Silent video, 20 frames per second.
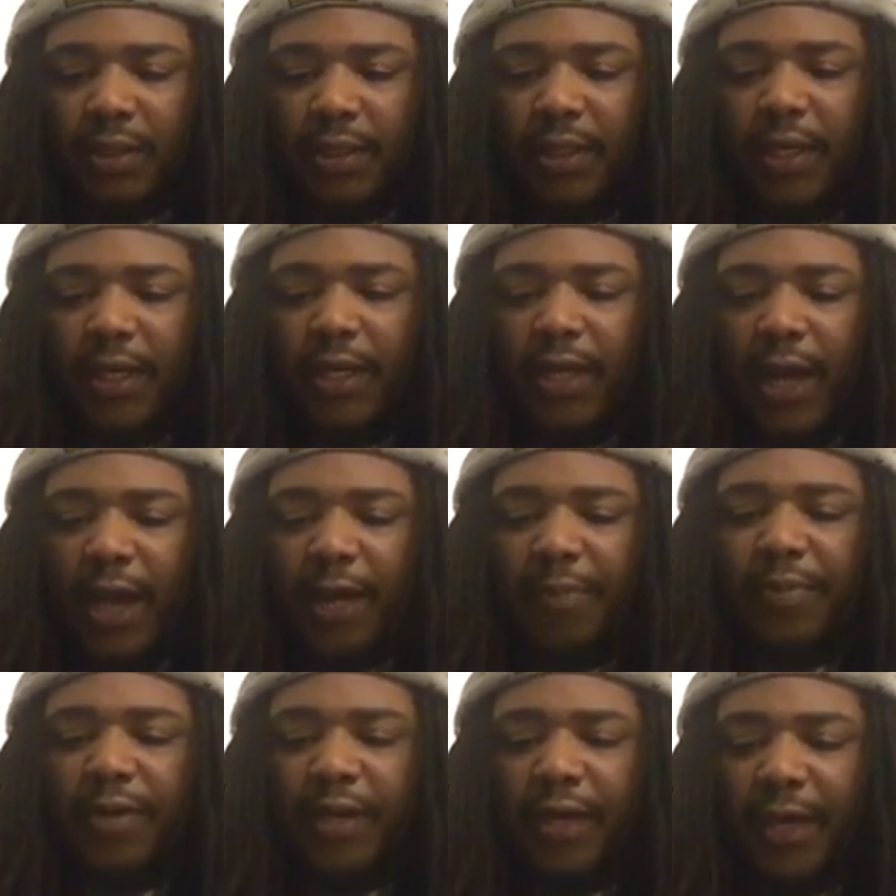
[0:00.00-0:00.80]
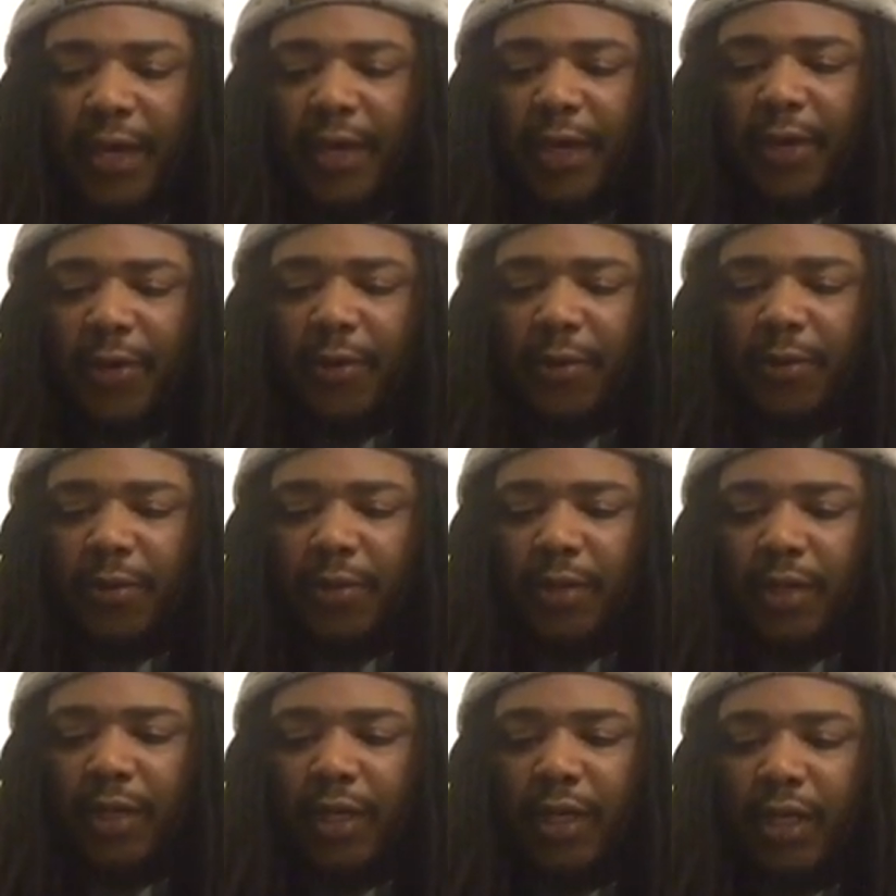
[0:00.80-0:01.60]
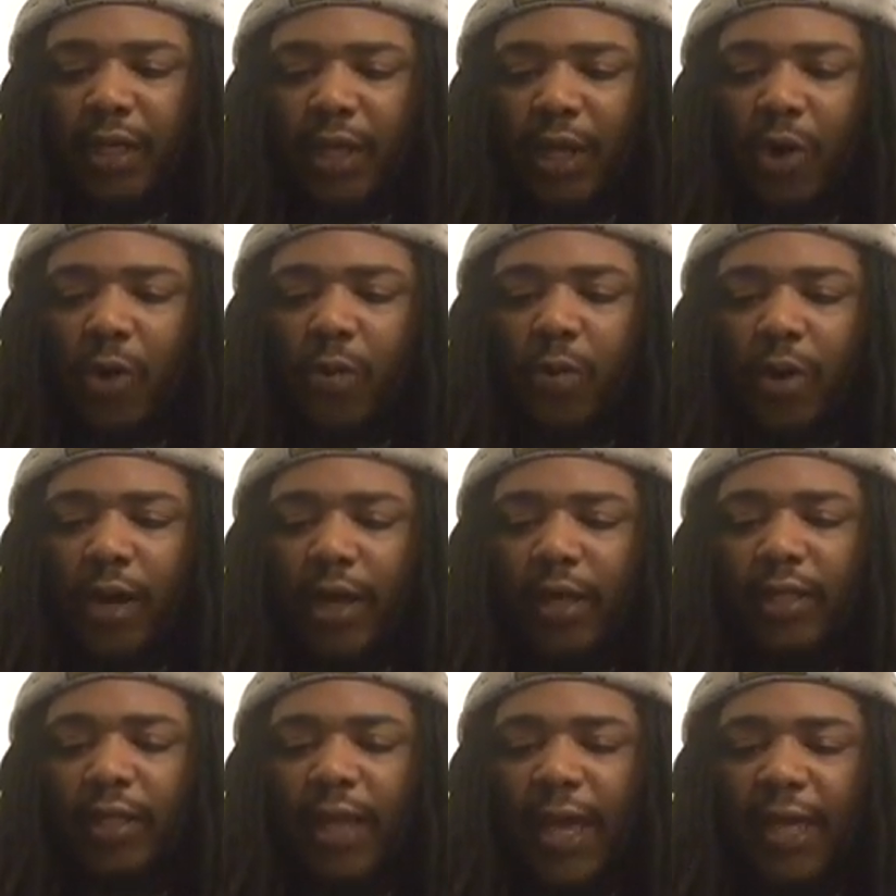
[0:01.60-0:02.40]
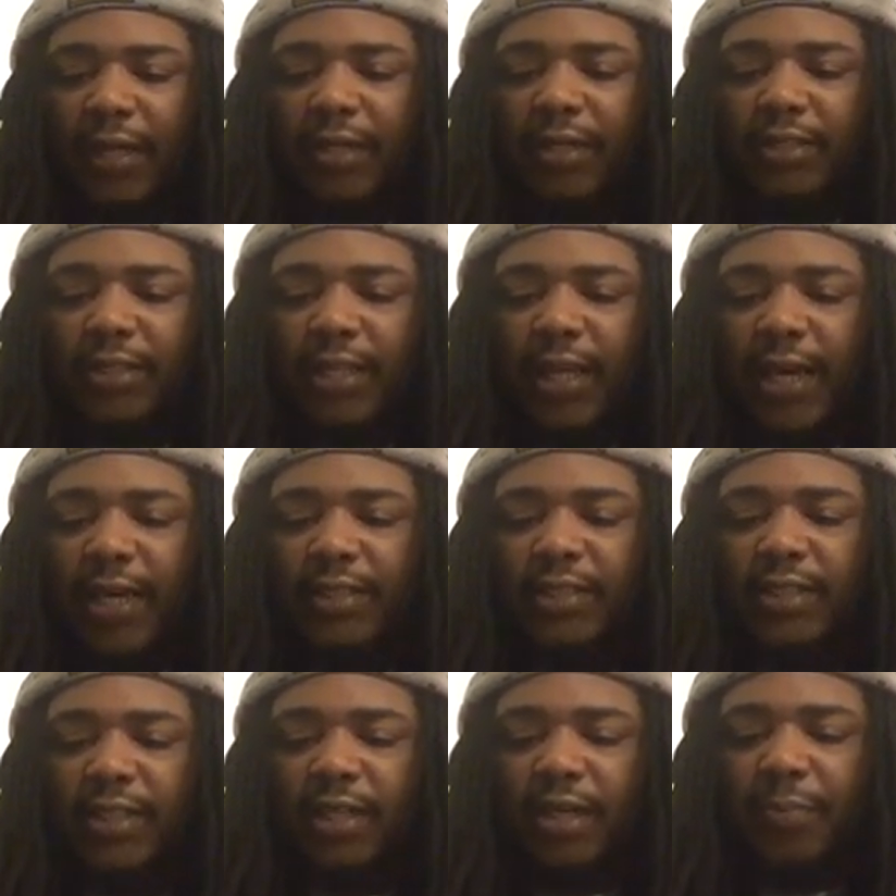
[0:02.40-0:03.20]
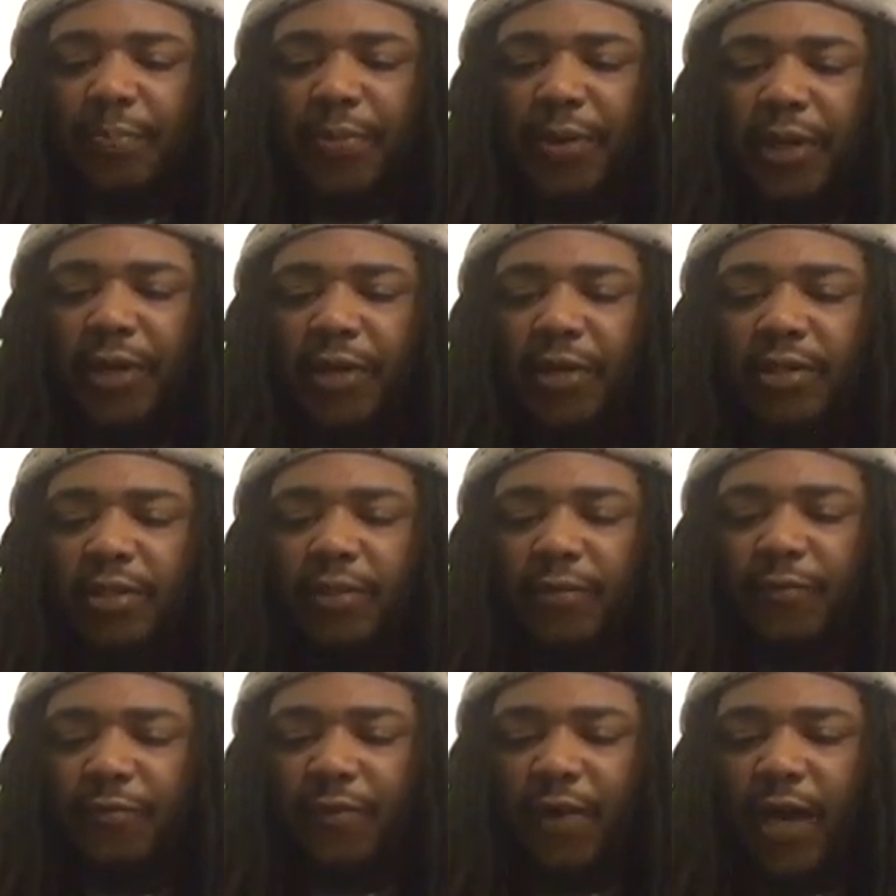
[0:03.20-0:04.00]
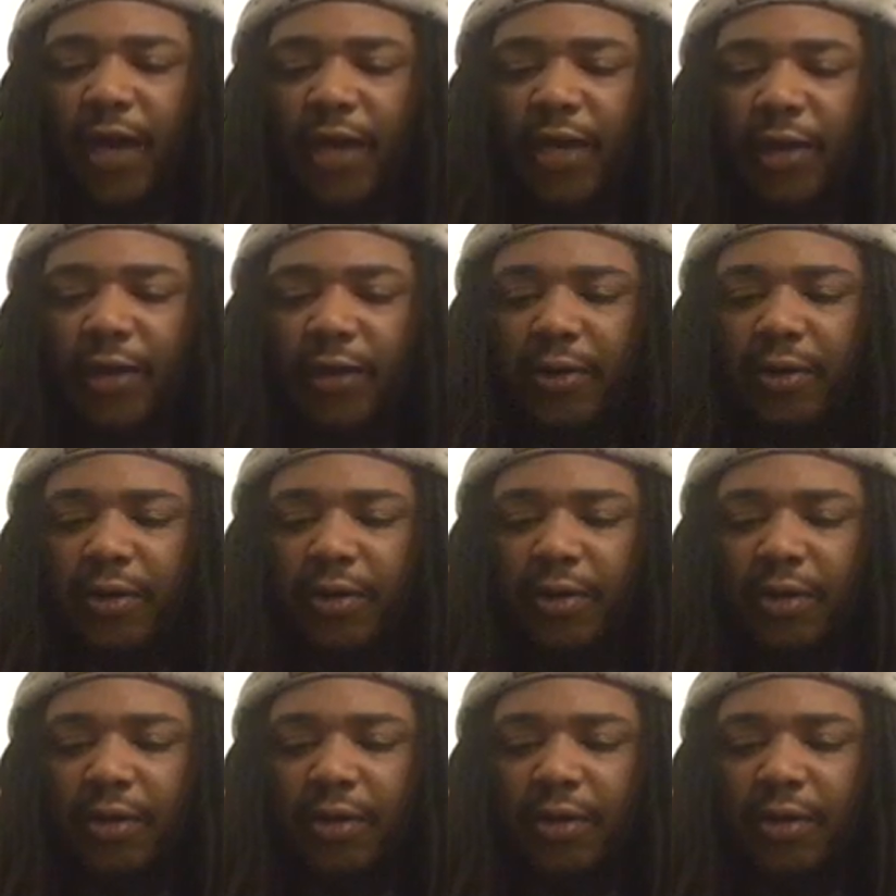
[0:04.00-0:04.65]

"Then I beheld, and lo, a likeness as the appearance of fire,